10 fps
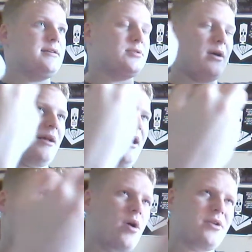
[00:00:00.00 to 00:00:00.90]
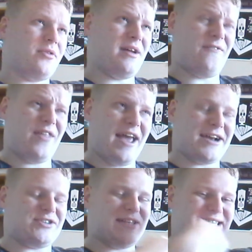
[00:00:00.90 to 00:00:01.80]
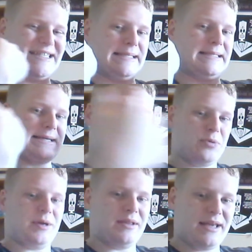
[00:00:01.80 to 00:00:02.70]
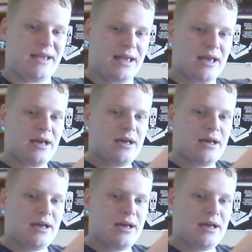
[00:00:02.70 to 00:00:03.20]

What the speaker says: I wonder if they actually deliberately